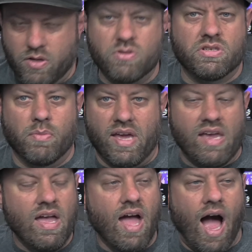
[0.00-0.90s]
Used to
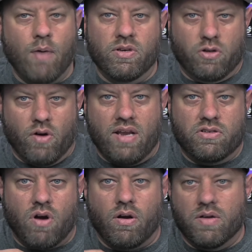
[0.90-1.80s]
be, I would create a
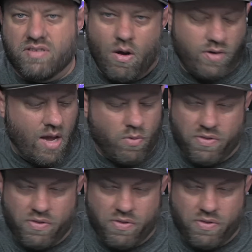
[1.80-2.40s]
talk and say, okay, well,